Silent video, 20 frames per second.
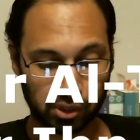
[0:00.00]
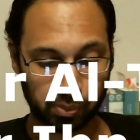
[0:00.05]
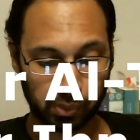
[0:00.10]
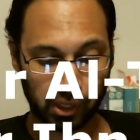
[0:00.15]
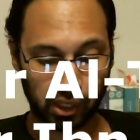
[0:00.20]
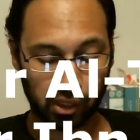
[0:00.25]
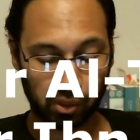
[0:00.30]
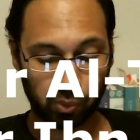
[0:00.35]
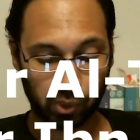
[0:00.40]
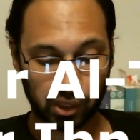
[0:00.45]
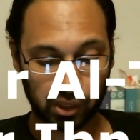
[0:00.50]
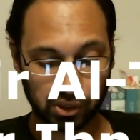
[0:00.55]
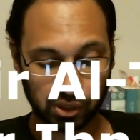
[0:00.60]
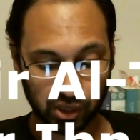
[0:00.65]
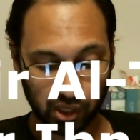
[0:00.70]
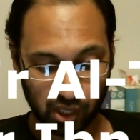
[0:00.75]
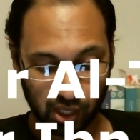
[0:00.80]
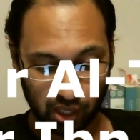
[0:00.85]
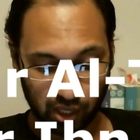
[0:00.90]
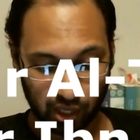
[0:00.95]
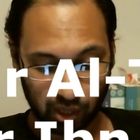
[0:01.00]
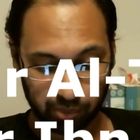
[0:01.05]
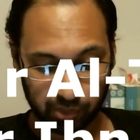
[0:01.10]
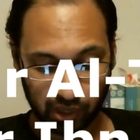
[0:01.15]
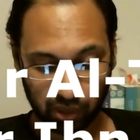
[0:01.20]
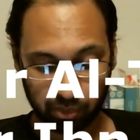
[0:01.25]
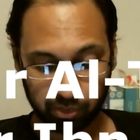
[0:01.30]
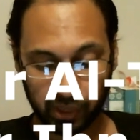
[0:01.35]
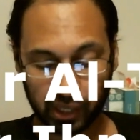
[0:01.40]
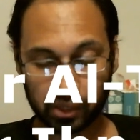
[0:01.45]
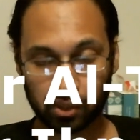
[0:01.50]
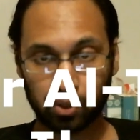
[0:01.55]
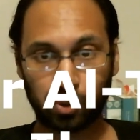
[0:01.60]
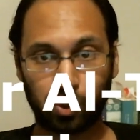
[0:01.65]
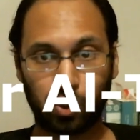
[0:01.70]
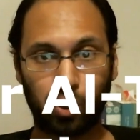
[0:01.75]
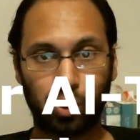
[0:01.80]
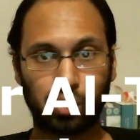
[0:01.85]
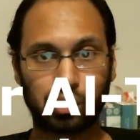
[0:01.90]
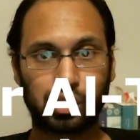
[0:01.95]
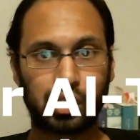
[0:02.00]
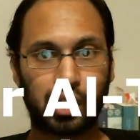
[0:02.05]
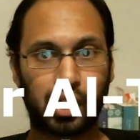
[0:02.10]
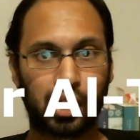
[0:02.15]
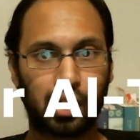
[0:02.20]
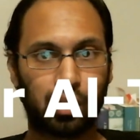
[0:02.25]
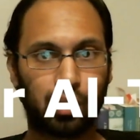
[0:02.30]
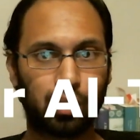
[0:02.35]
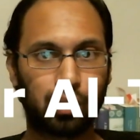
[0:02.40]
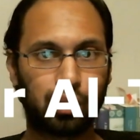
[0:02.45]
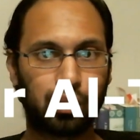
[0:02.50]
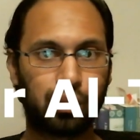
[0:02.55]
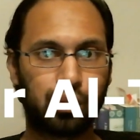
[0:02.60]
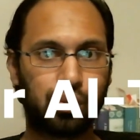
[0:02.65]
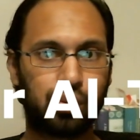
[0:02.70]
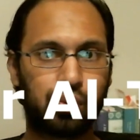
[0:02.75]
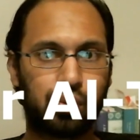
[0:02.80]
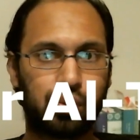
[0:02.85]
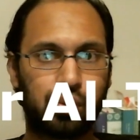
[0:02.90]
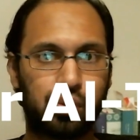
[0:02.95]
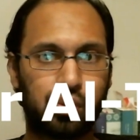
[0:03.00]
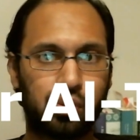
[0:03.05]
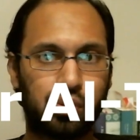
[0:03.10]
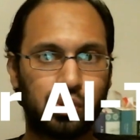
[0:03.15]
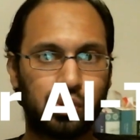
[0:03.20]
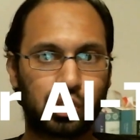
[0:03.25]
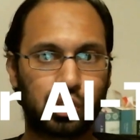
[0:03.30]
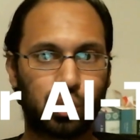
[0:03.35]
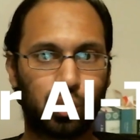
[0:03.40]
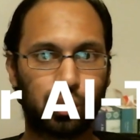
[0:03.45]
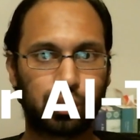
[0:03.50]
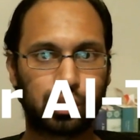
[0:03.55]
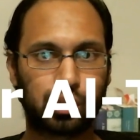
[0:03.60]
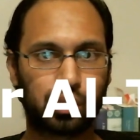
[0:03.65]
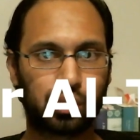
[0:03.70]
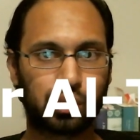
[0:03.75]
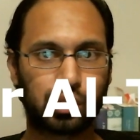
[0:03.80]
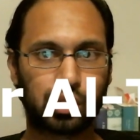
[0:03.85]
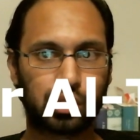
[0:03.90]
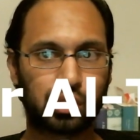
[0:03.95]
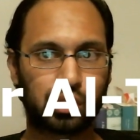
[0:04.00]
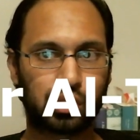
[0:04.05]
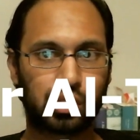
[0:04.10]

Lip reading: But anyways, getting back to the whole child soldiers or